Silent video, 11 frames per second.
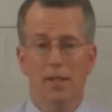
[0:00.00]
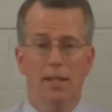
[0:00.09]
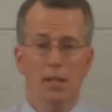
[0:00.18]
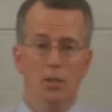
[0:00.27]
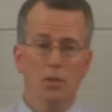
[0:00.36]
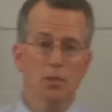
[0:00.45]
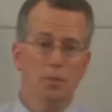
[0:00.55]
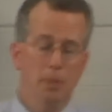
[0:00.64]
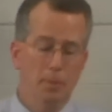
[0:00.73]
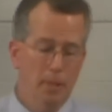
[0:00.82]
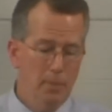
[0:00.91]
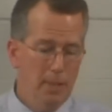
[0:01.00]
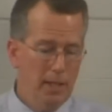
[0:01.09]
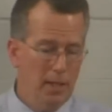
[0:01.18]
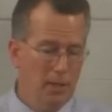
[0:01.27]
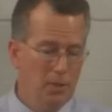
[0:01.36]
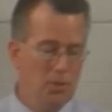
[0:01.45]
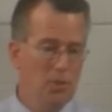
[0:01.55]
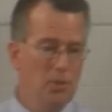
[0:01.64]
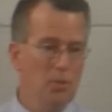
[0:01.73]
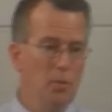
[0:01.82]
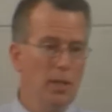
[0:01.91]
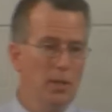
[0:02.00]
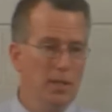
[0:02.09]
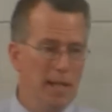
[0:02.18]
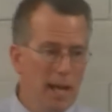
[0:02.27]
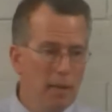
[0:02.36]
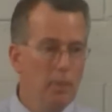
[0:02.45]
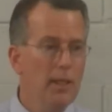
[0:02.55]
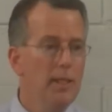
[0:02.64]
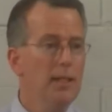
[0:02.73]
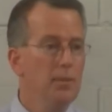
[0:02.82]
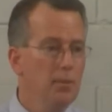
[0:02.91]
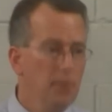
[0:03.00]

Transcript: it could simply be because we are dabbling in